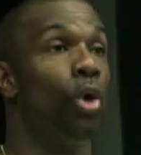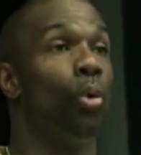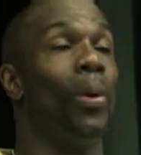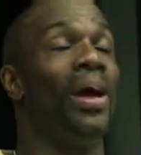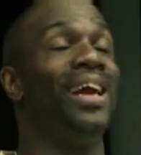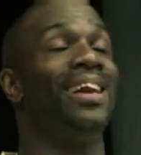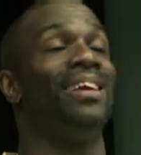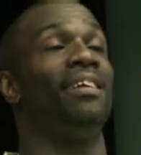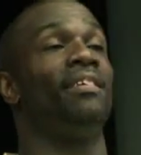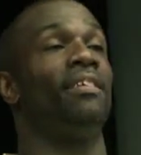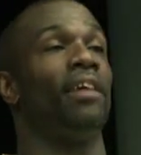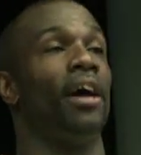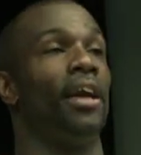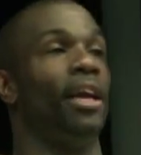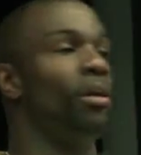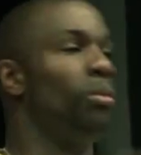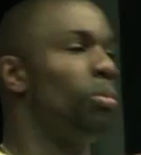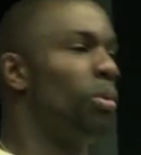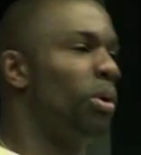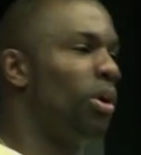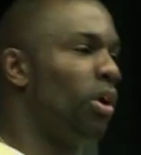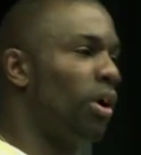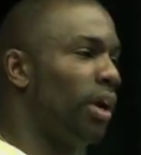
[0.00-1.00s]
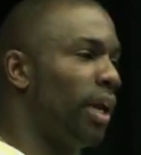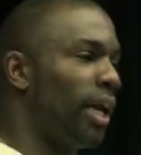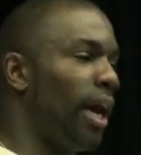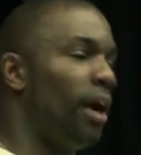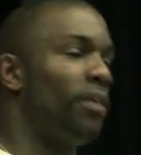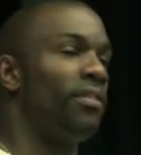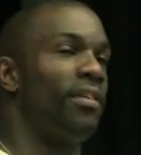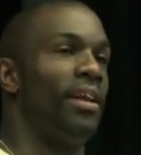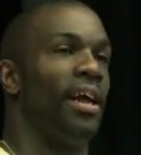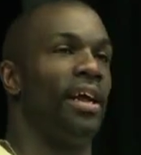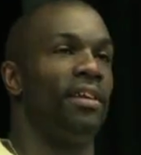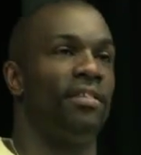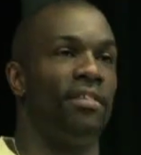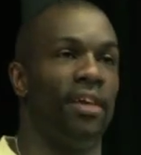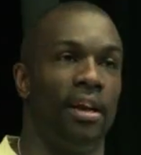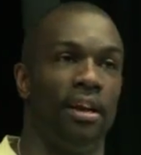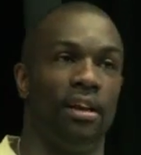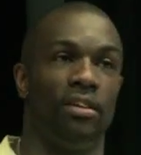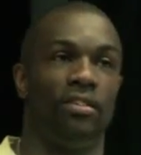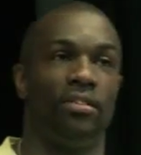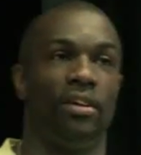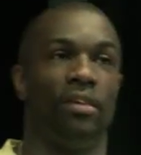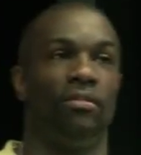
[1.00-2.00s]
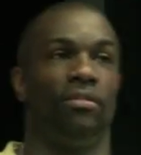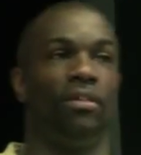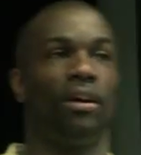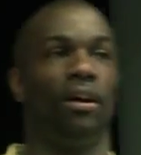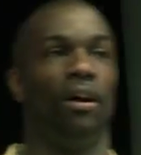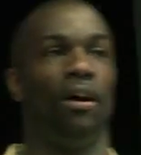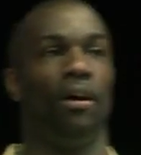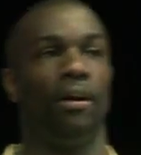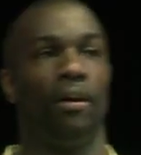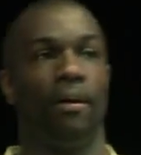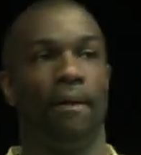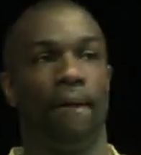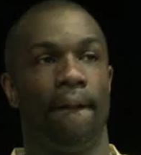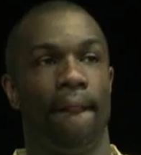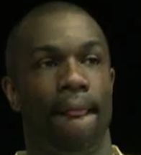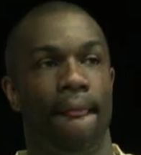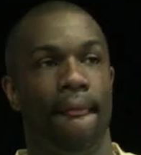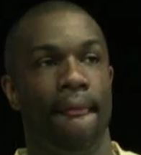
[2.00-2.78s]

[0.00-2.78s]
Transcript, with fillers: We decided we're not going to go to that tent at 7 o'clock.